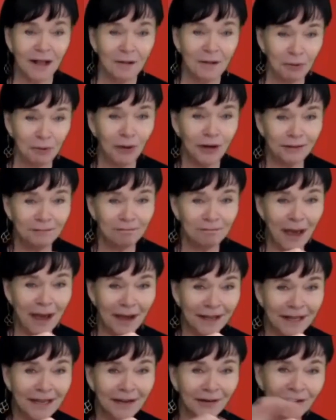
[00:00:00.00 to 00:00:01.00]
Put it
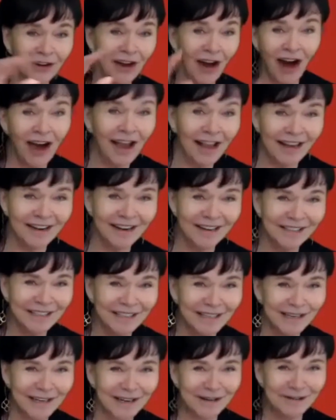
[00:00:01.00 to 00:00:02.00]
back here and hide it,
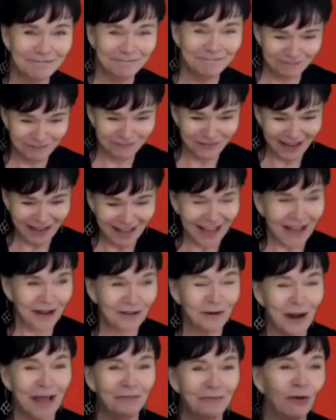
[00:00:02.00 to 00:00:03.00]
you know.
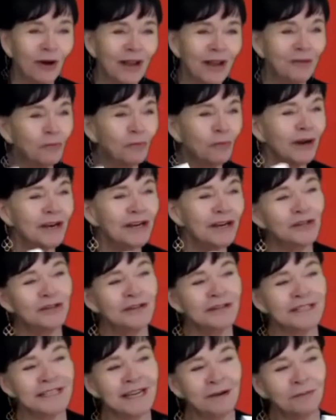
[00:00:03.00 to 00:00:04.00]
And they, what did you
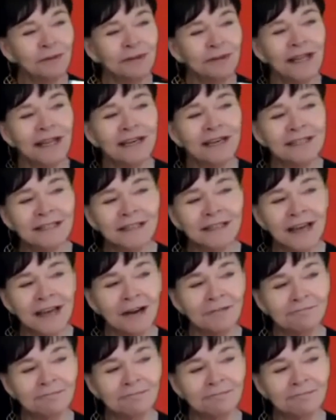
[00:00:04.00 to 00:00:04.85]
say when they did that?